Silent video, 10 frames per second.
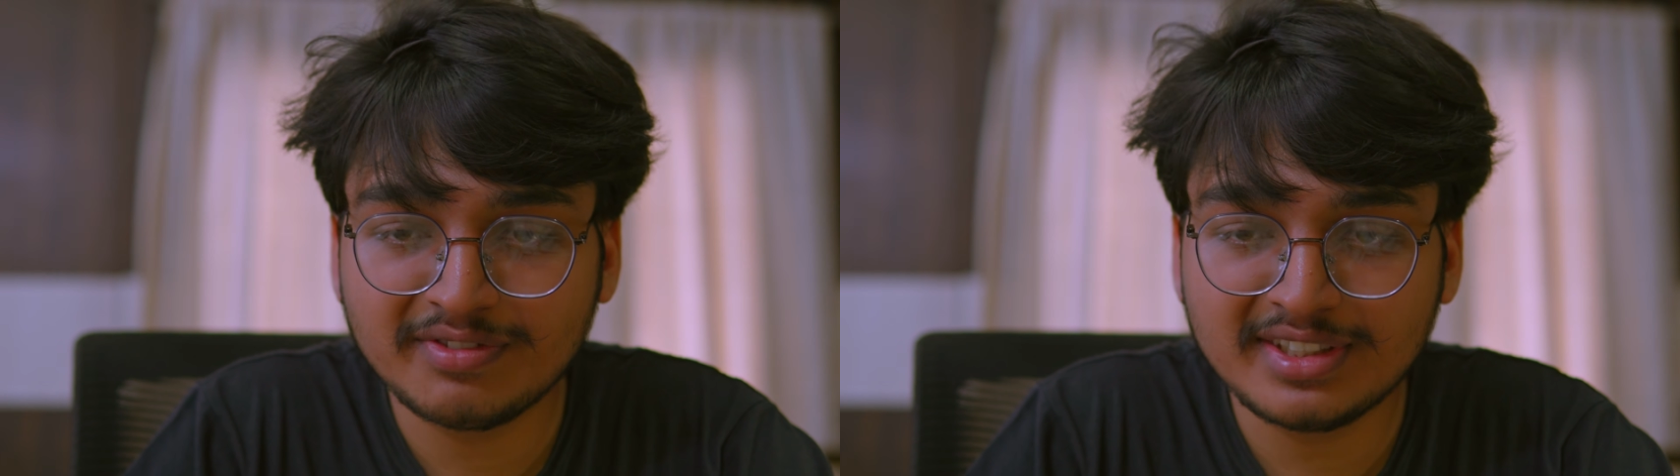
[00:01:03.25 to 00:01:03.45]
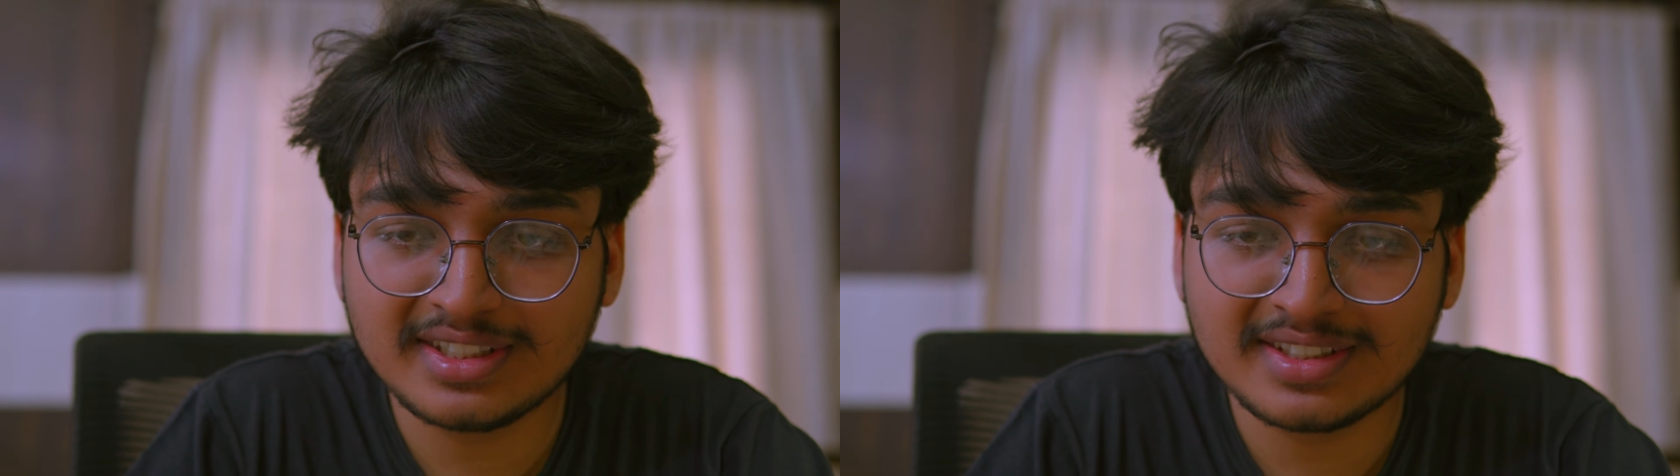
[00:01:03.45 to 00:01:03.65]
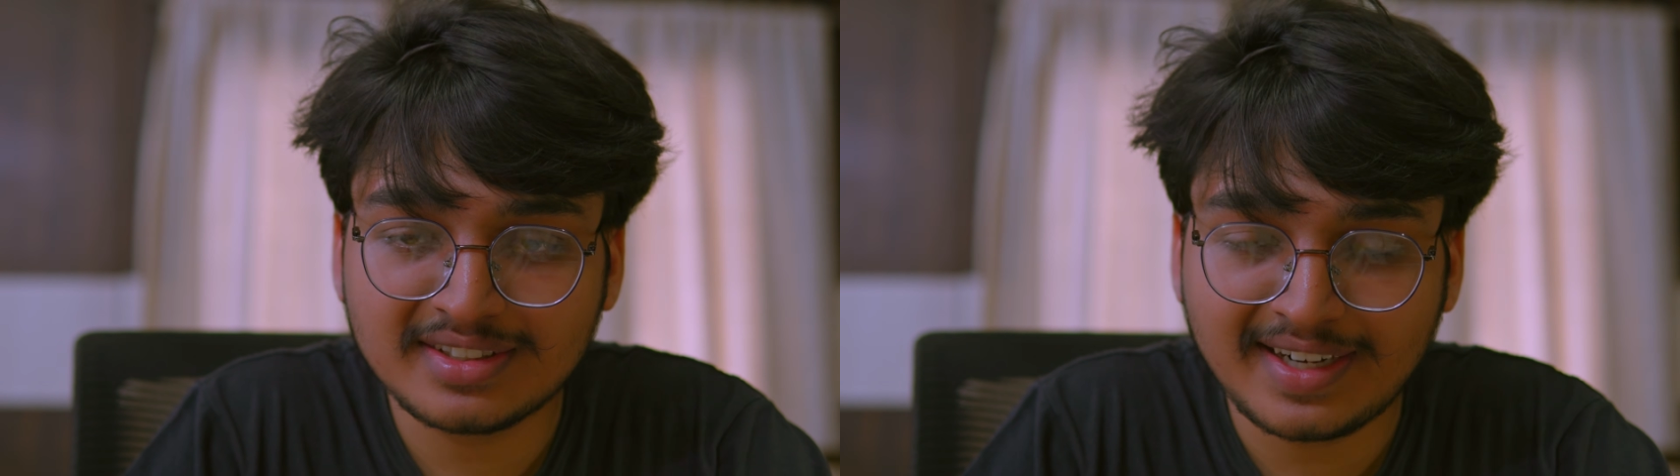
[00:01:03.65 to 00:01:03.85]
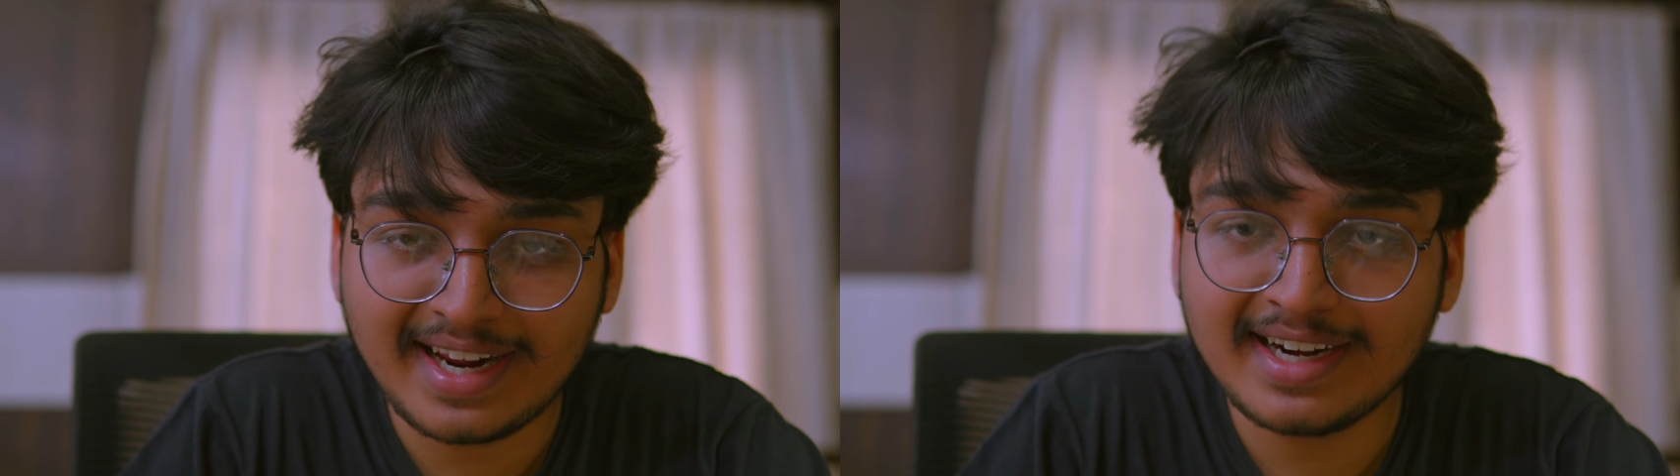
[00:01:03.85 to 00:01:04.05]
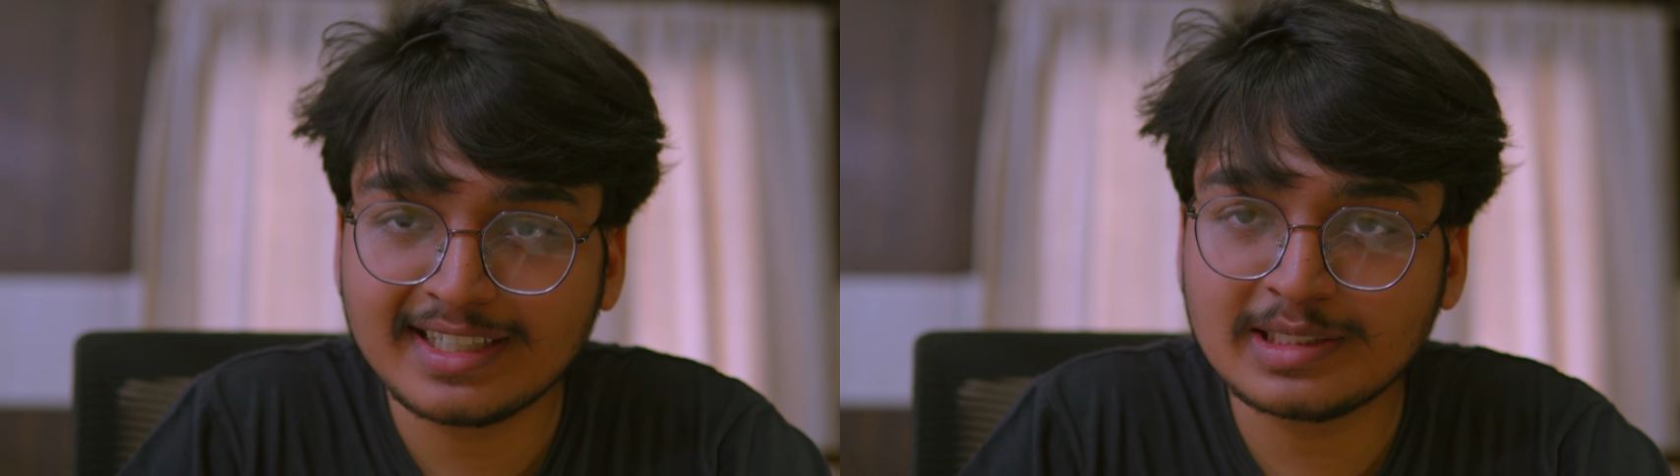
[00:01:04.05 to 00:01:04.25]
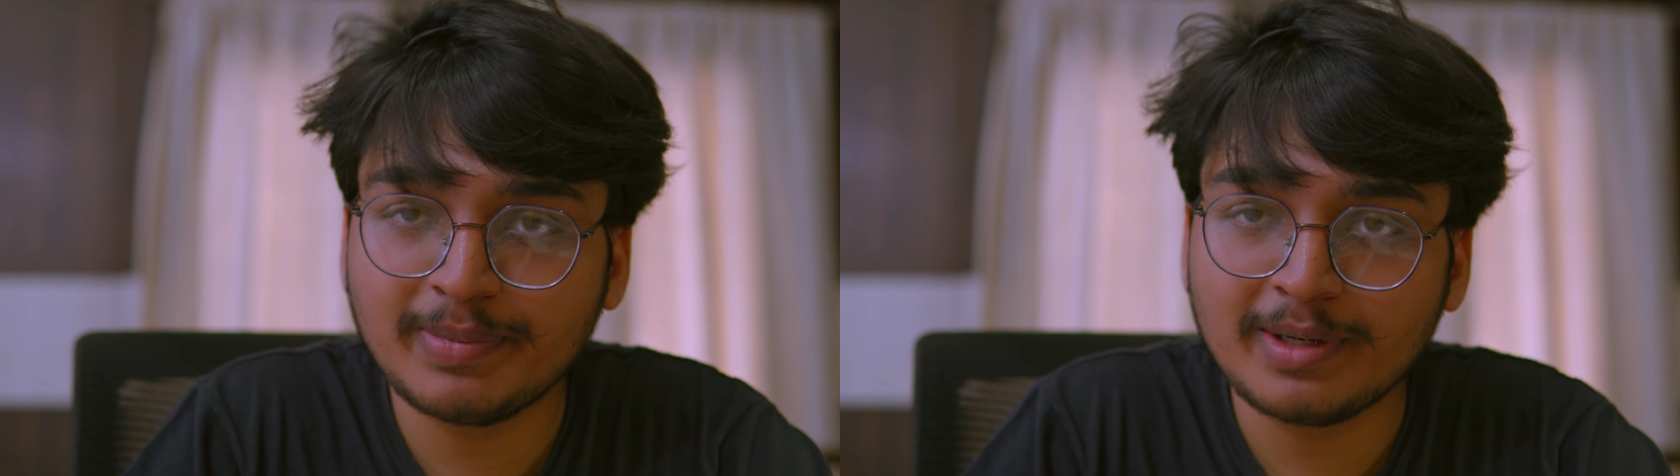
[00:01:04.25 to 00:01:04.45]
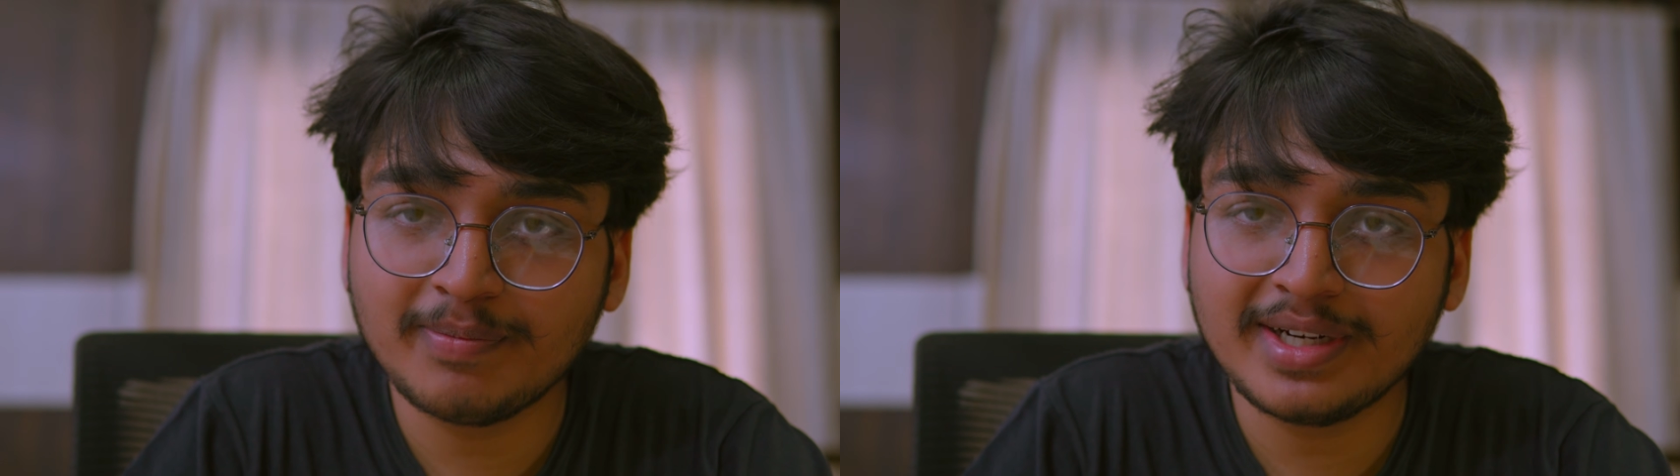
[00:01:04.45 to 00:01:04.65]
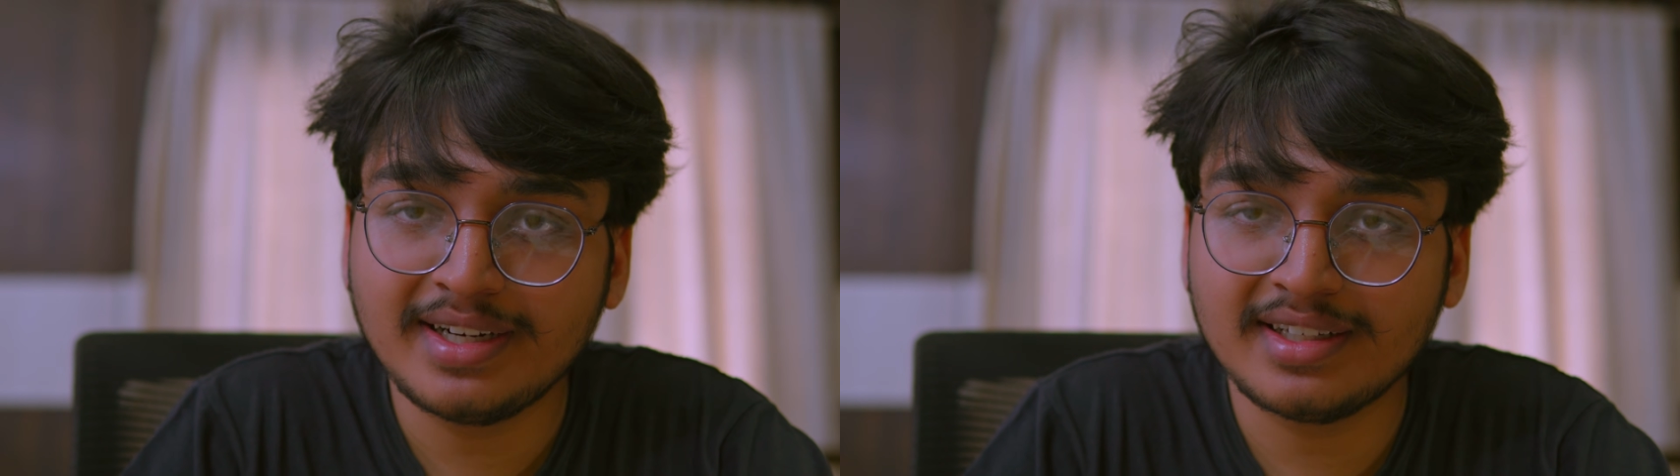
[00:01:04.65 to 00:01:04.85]
which try and
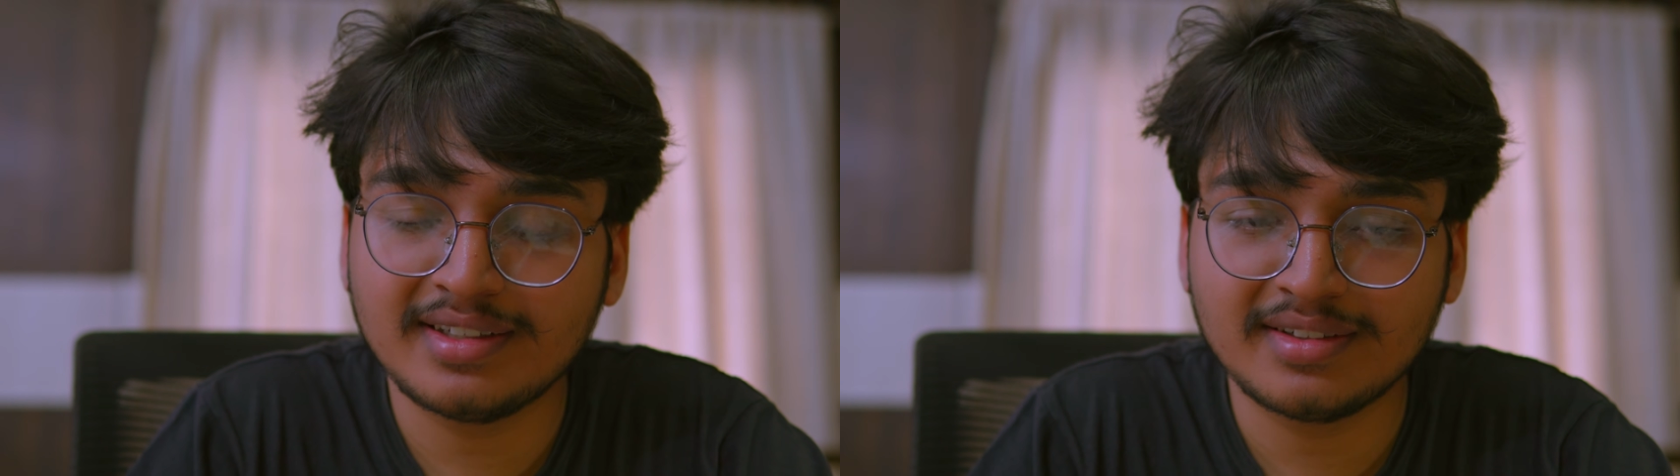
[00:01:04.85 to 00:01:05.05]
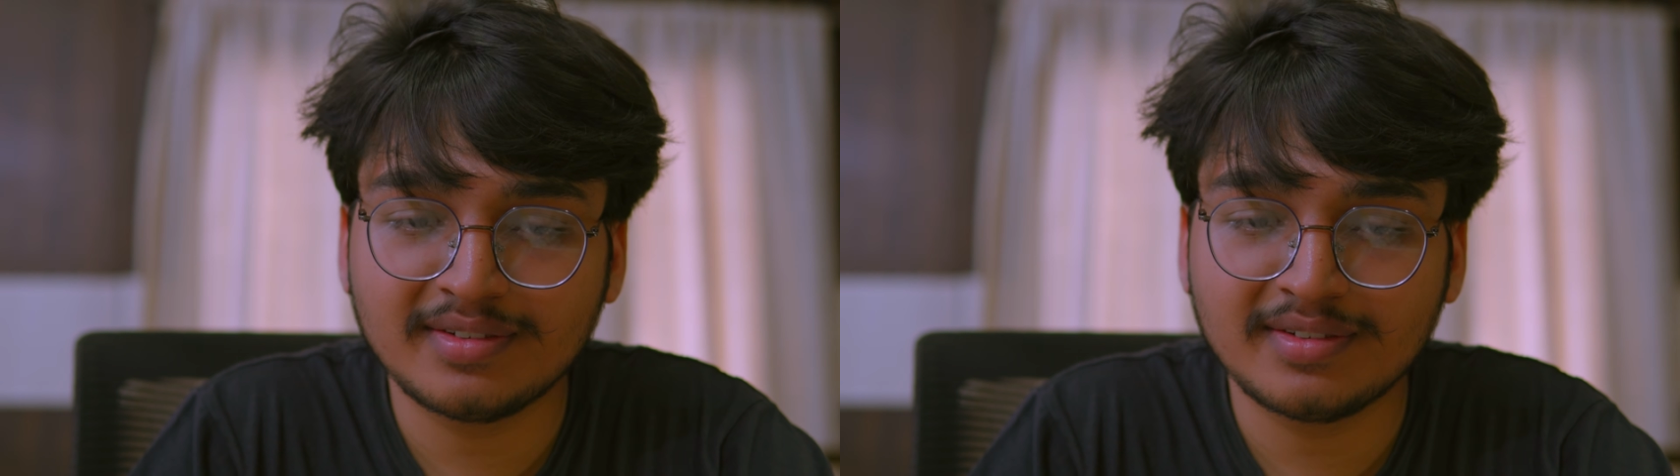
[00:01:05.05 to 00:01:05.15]
experiment